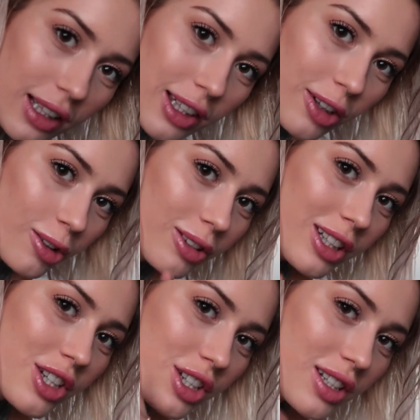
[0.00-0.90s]

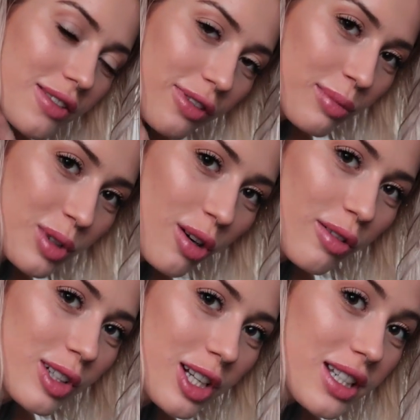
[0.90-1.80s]
Literally just flipped
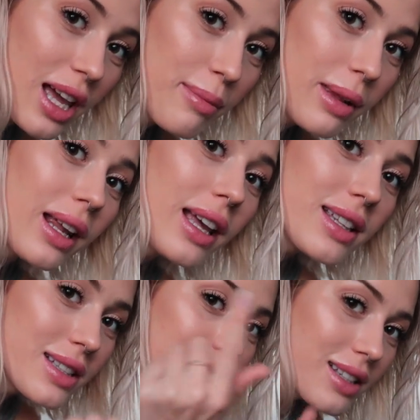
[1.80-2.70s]
over to 10
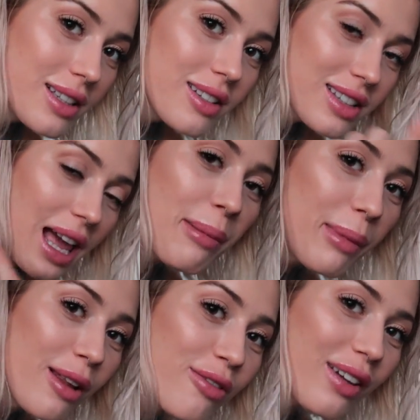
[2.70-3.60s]
minutes. 10
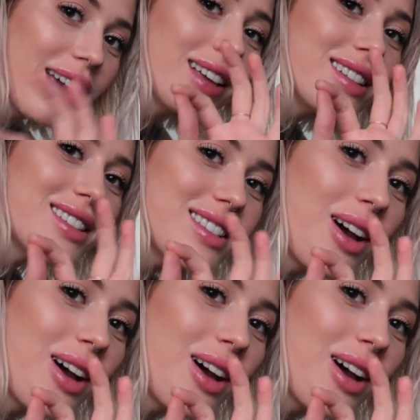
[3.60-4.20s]
minute face.